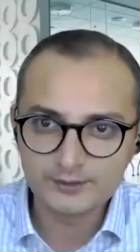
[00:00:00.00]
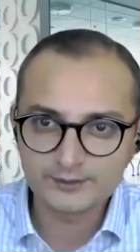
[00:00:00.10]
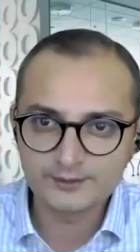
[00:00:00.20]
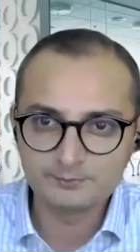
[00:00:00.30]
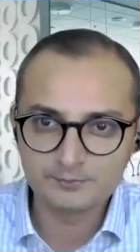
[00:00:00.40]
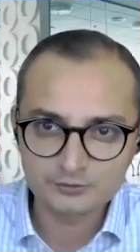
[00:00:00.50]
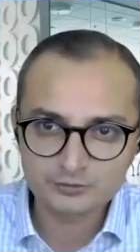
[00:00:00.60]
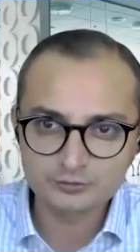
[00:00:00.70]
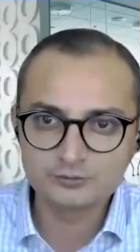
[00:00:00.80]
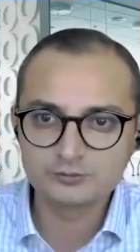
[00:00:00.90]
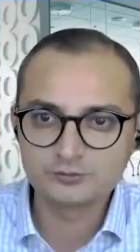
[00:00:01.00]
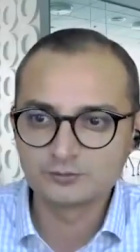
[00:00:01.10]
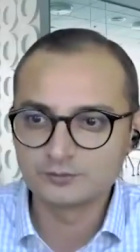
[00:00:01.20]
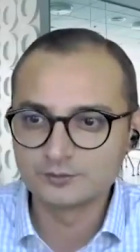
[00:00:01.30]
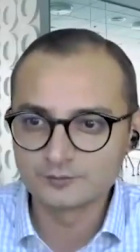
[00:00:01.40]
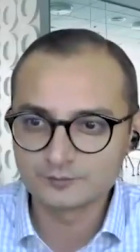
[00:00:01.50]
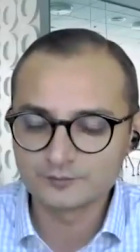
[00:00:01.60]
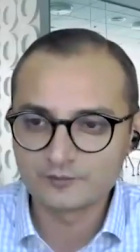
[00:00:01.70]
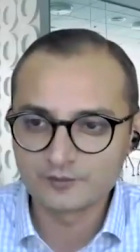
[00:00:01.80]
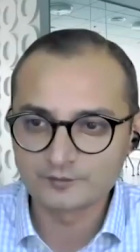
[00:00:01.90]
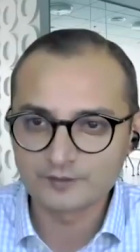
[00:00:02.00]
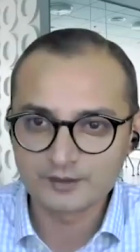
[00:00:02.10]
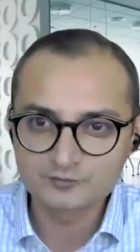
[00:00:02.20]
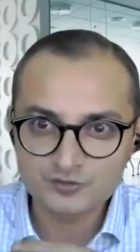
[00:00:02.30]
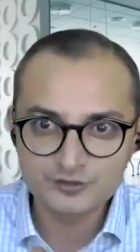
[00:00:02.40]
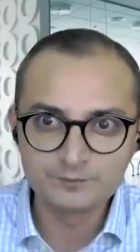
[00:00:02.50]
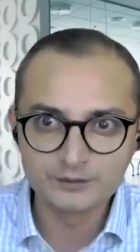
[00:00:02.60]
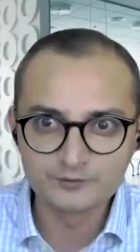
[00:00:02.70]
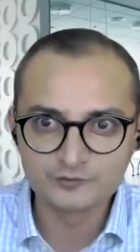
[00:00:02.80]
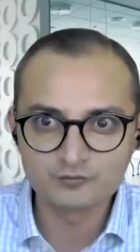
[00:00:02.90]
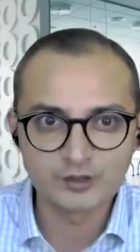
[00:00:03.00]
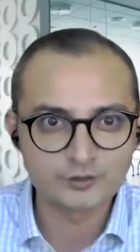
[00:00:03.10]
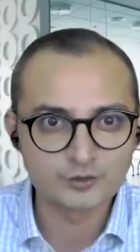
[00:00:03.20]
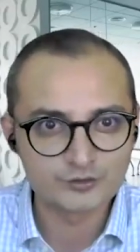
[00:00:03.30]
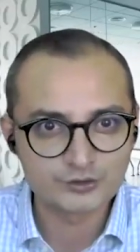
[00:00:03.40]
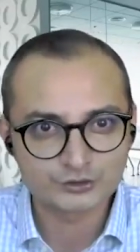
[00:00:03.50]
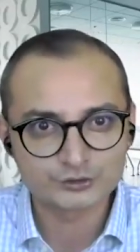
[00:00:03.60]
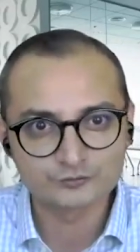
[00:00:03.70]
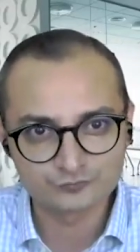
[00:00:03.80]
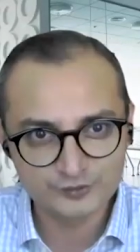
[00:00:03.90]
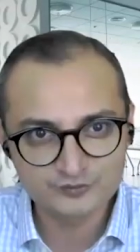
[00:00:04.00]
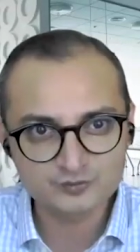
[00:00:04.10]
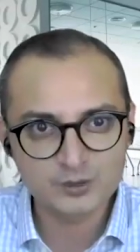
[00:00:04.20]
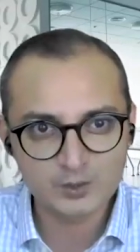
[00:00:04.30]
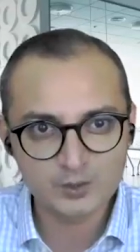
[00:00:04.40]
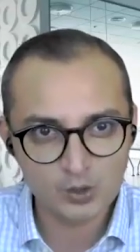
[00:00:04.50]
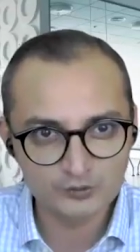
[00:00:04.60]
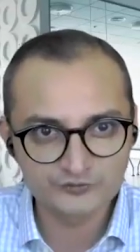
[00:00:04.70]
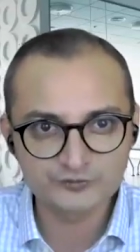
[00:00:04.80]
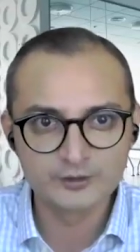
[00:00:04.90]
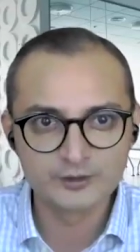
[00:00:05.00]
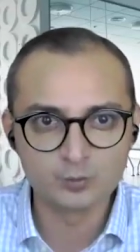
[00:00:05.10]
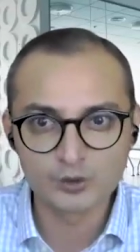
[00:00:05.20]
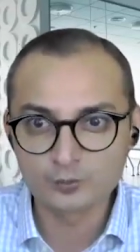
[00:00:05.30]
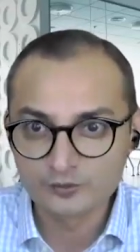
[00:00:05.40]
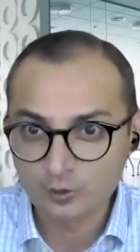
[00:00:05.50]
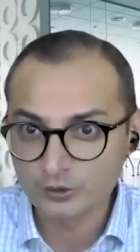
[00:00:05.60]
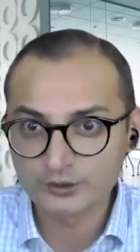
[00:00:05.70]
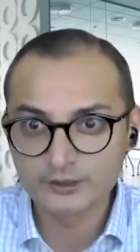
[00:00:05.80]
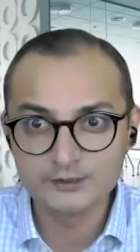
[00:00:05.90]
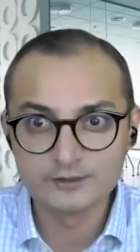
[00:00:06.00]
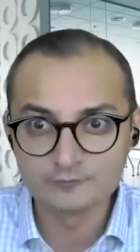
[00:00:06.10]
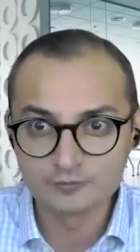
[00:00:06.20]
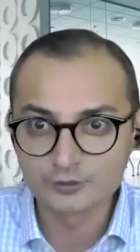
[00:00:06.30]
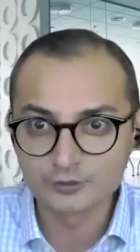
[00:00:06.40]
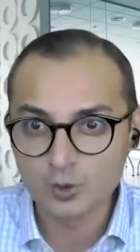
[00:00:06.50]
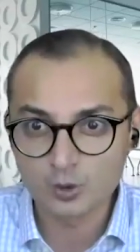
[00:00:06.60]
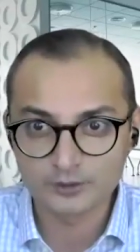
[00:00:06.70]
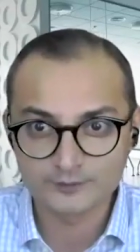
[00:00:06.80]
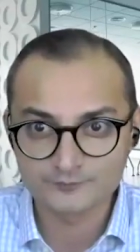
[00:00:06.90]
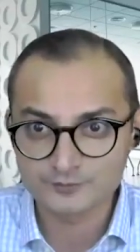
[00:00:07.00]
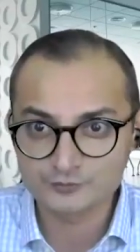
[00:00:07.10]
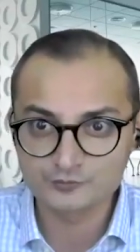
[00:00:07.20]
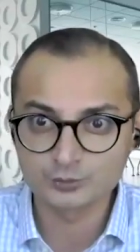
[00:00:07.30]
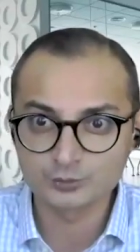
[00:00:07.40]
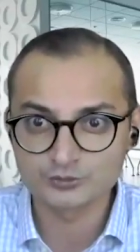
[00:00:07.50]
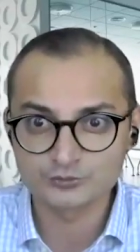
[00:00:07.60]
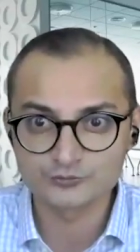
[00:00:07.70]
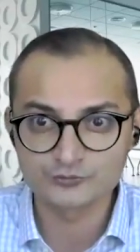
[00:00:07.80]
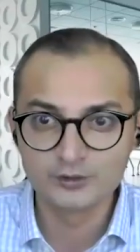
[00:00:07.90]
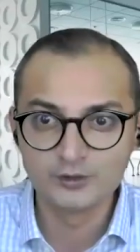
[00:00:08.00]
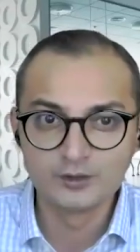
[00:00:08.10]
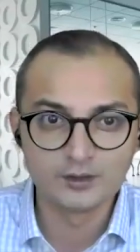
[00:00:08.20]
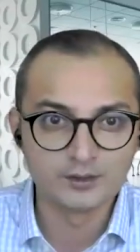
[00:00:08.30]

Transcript: really like i mentioned the, there, there are three pillars of our innovation the first one was what we are already delivered to organizations, which is